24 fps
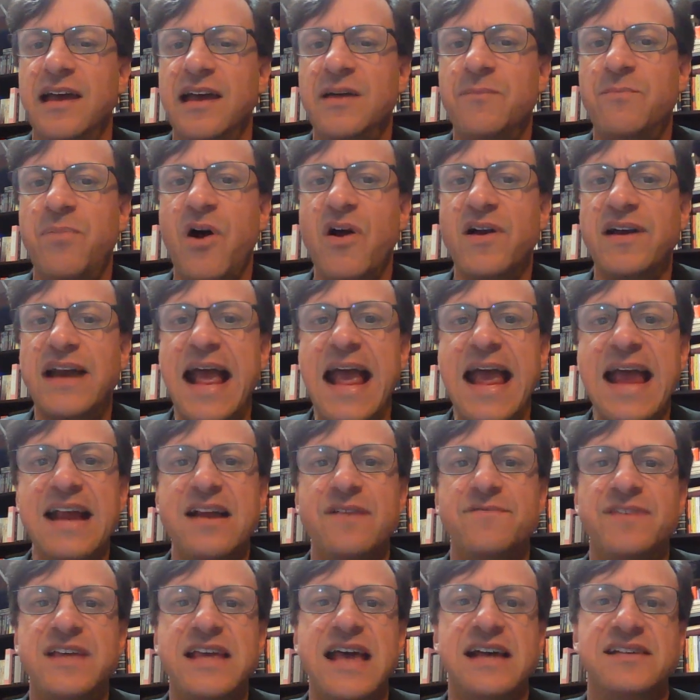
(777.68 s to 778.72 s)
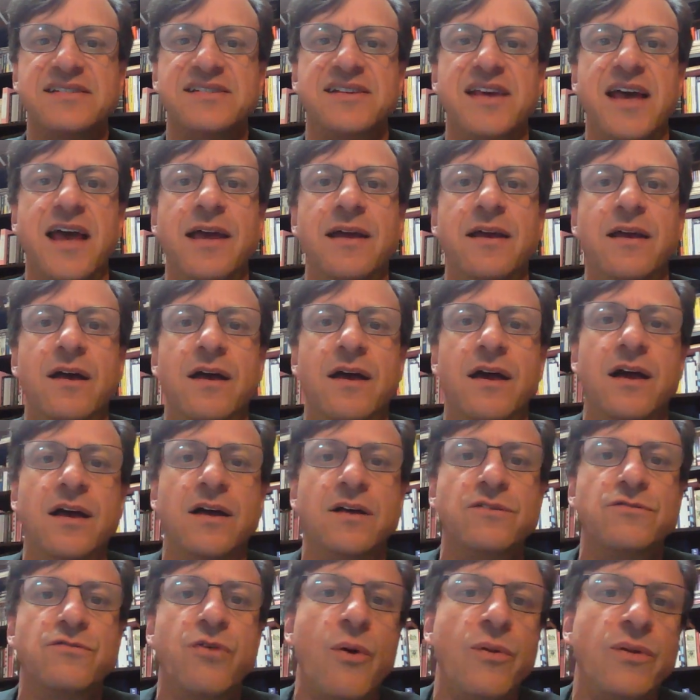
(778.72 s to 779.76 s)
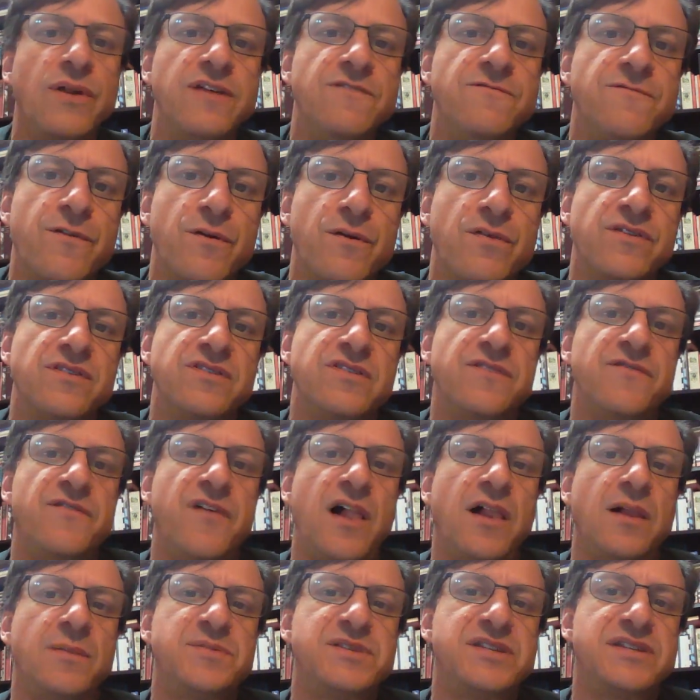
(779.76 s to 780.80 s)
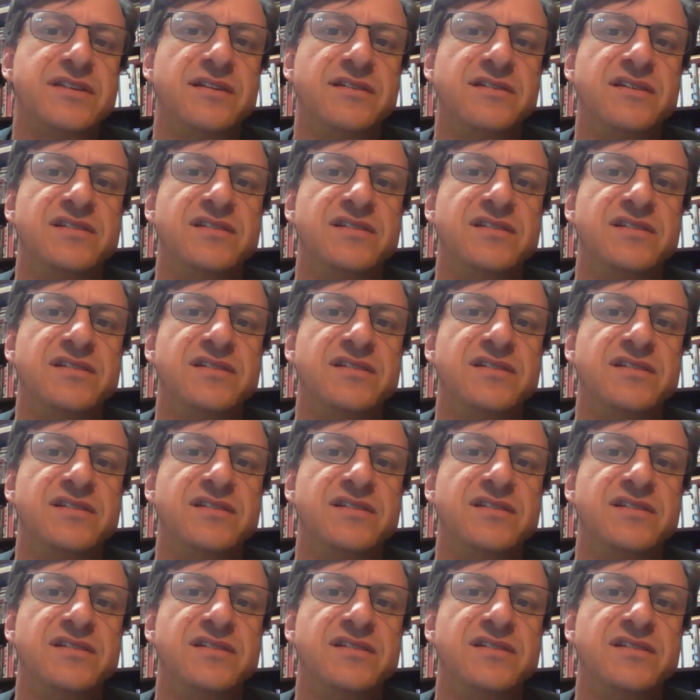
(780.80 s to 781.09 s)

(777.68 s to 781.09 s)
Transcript: In part 8 of the essay, Crowley further develops the